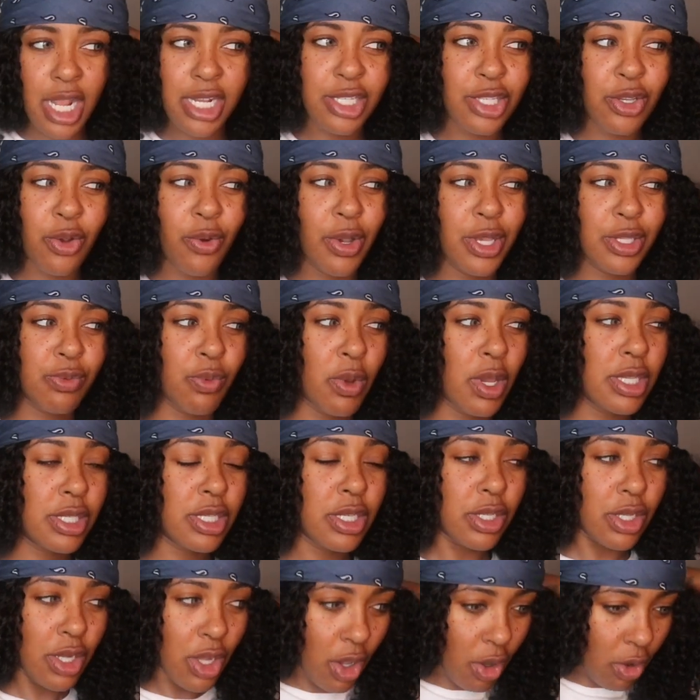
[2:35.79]
just always wanted
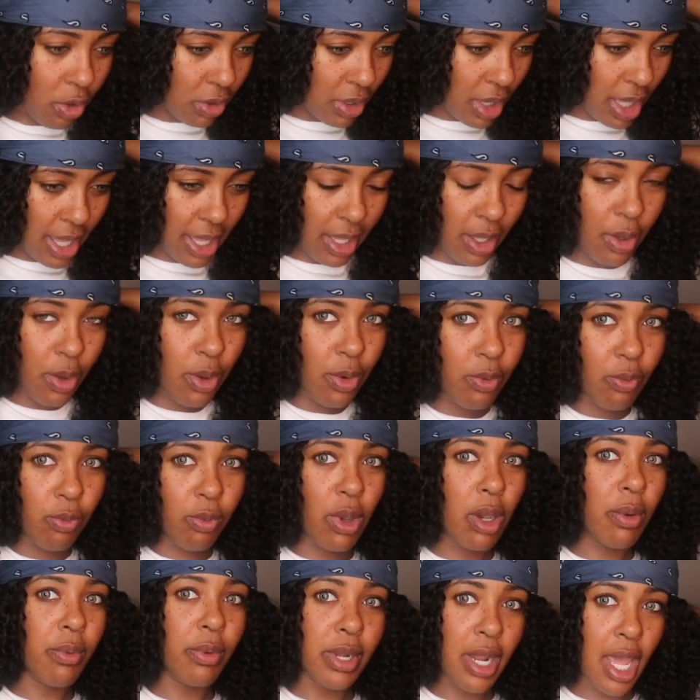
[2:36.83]
to know, like,
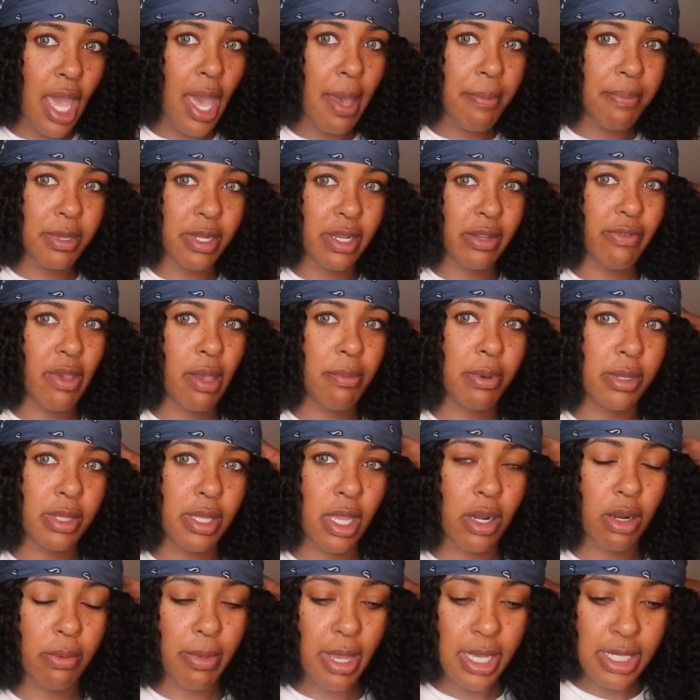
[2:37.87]
what would happen if I put
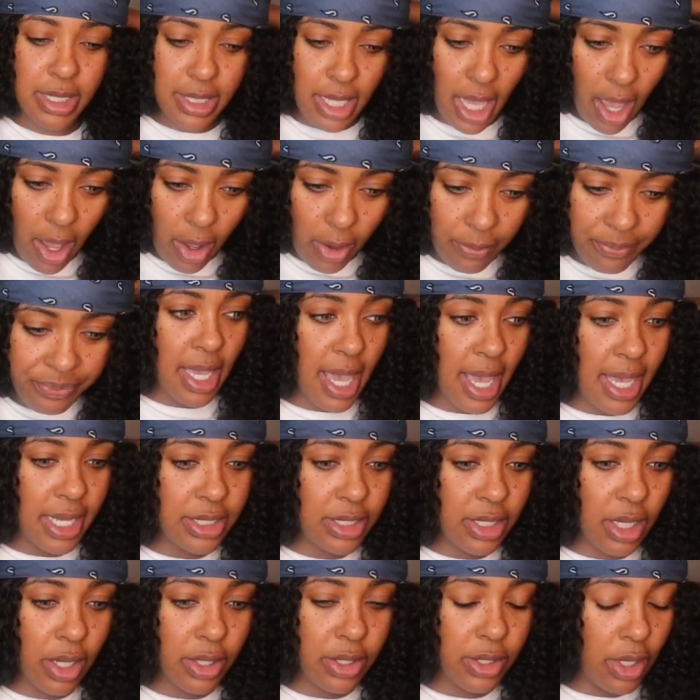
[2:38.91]
that on my scalp. As
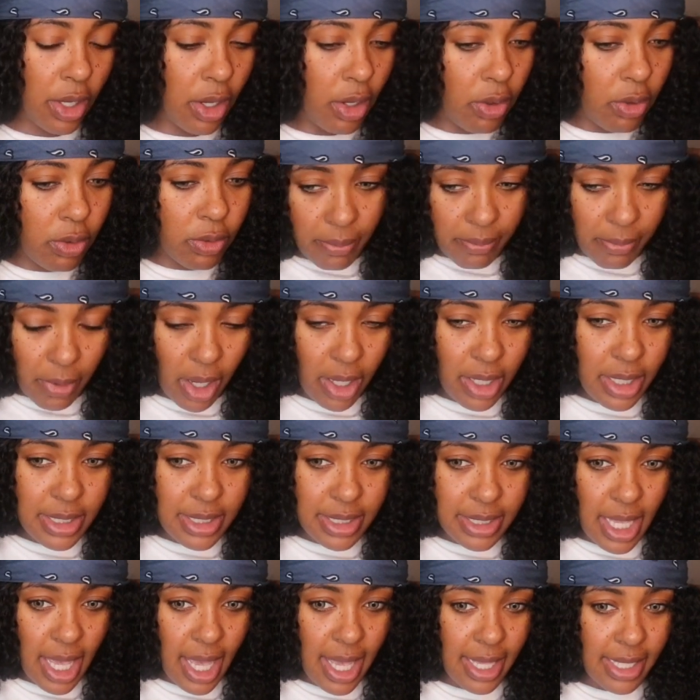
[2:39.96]
y'all know,
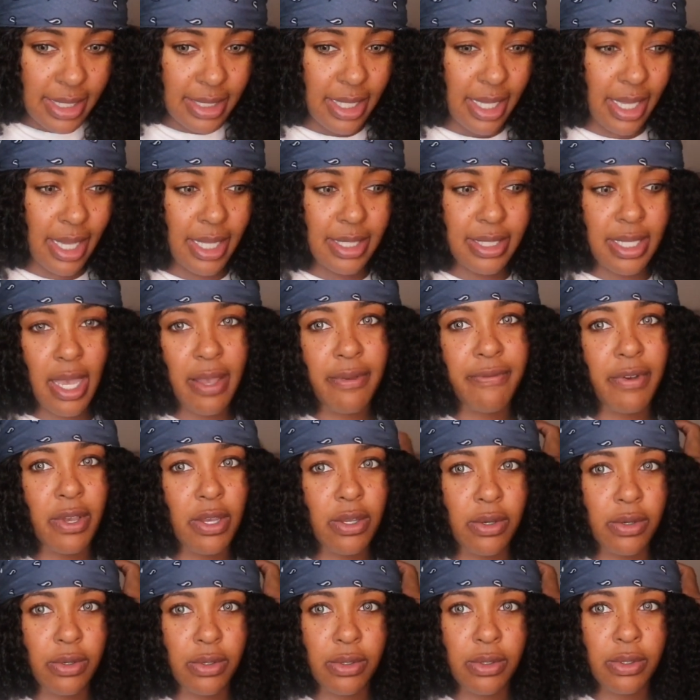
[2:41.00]
Monistat is an
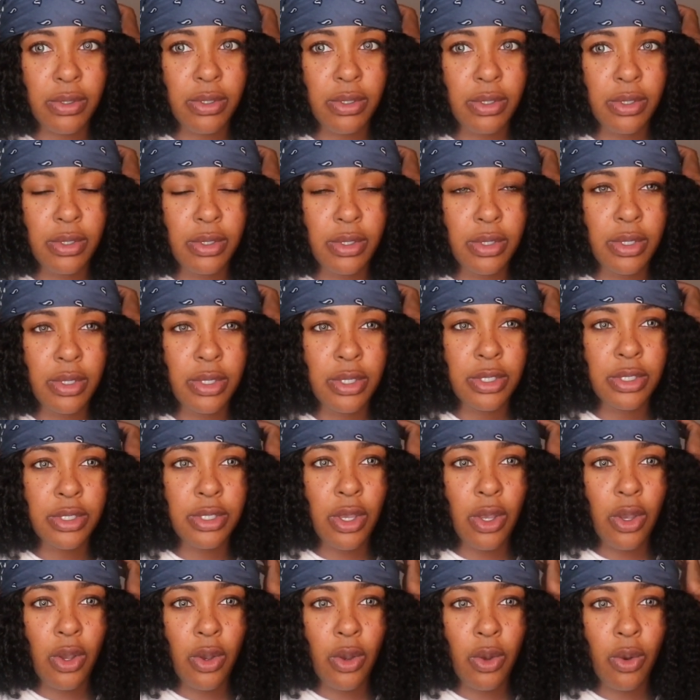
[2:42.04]
antifungal,
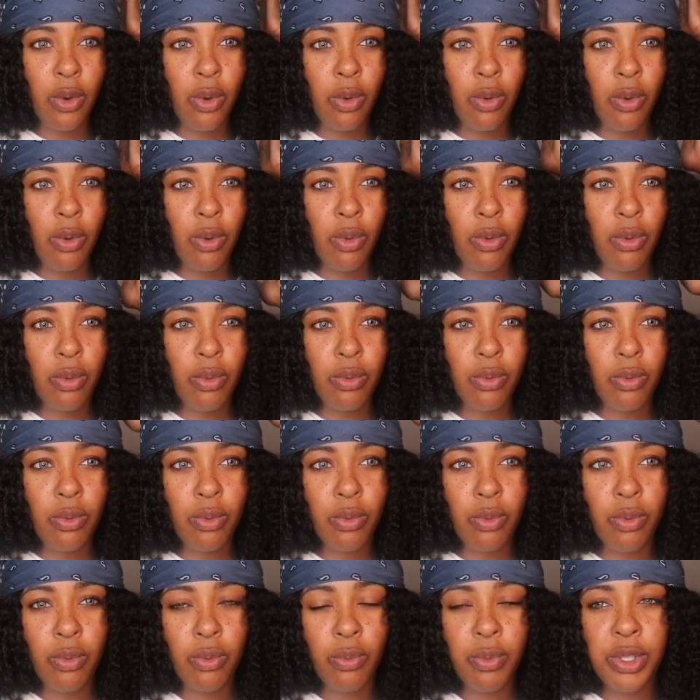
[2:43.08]
so
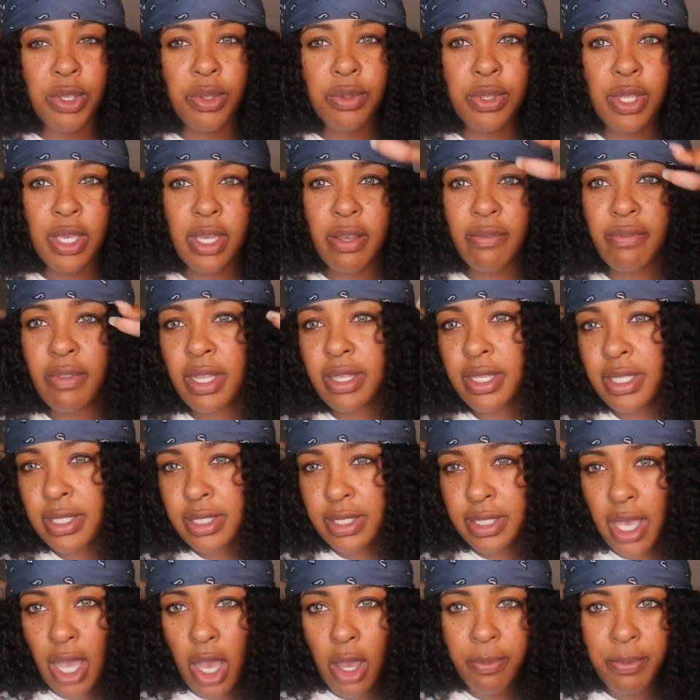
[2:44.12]
when you think of, like, the
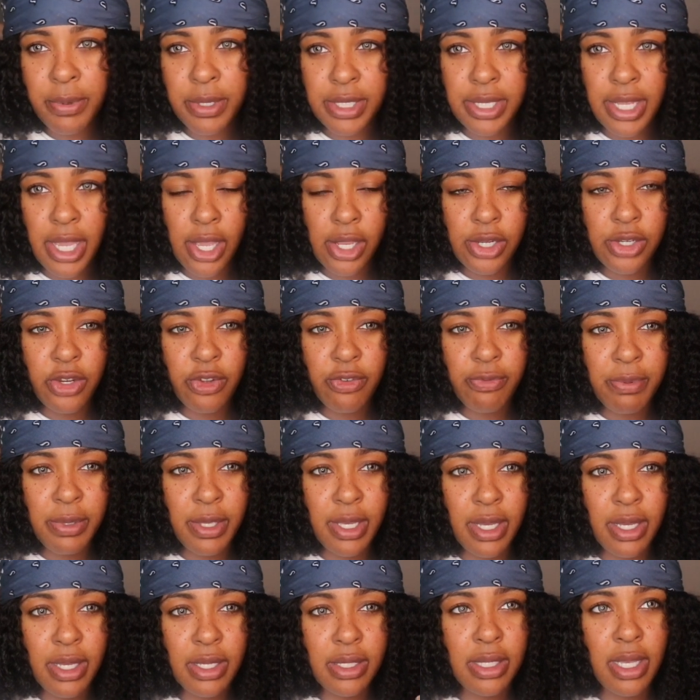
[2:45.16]
scalp and dandruff,
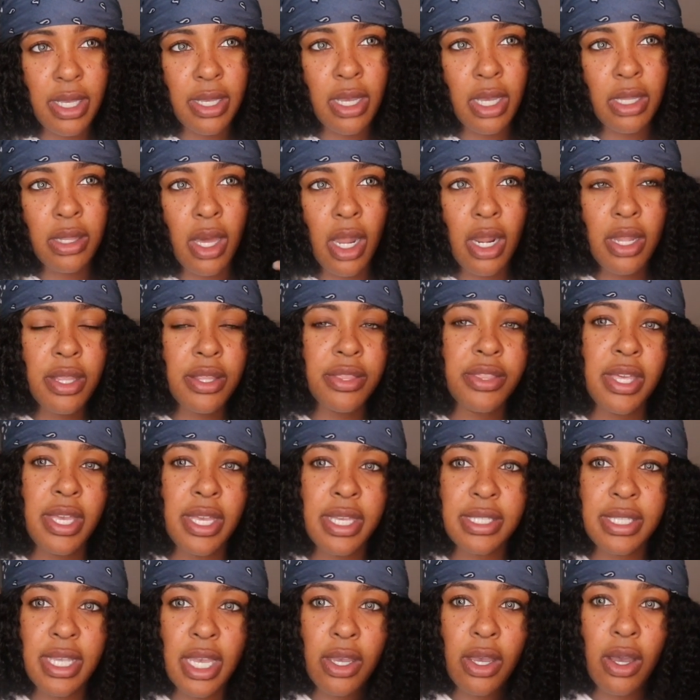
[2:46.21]
because, like, a lot of the
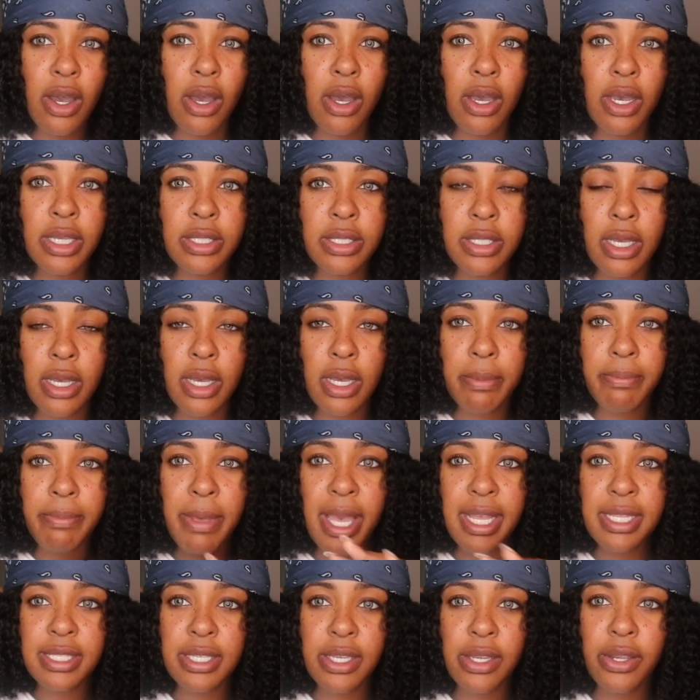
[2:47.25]
things that cause
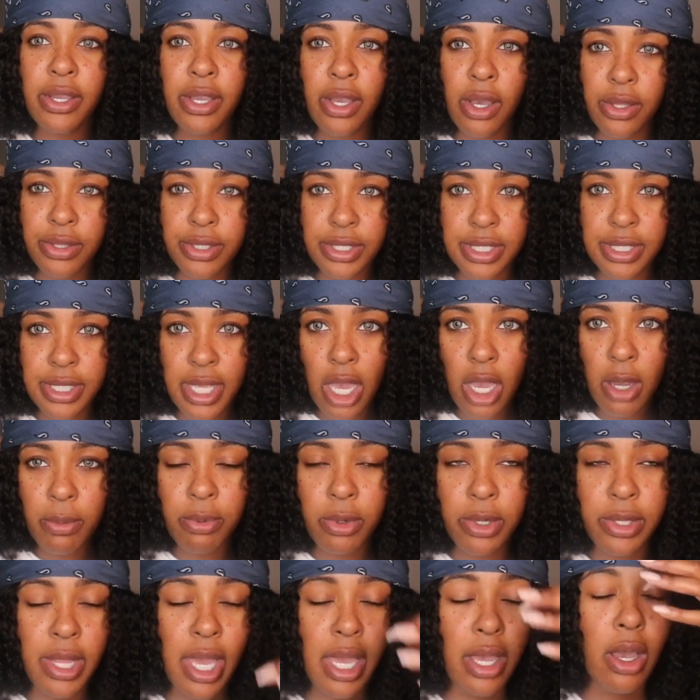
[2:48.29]
bacteria on the scalp
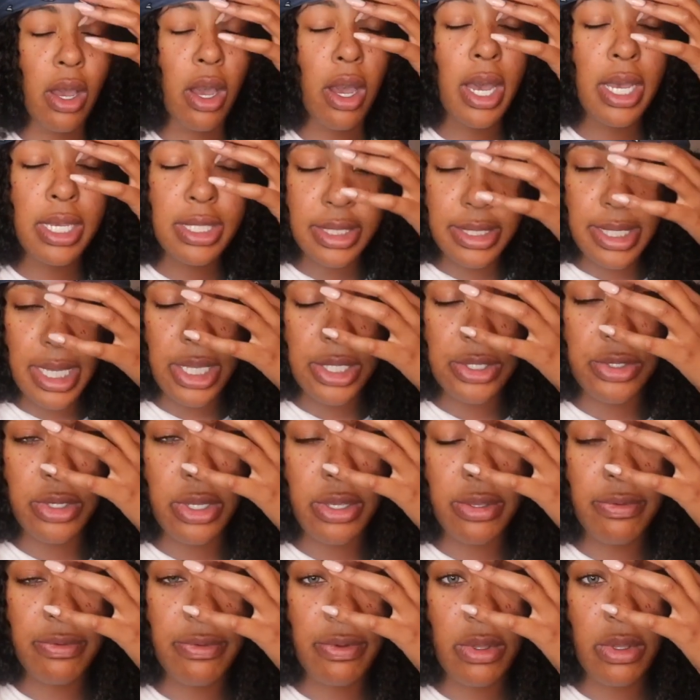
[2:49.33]
or that cause
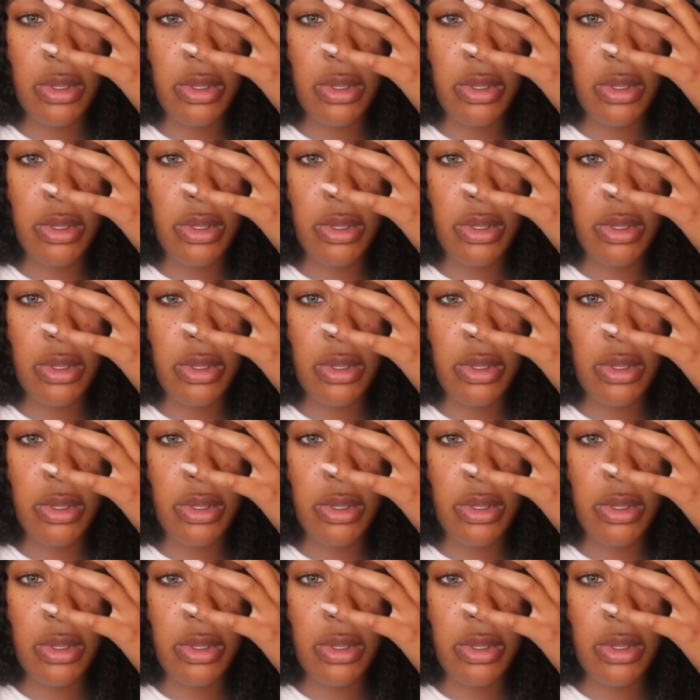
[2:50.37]
dandruff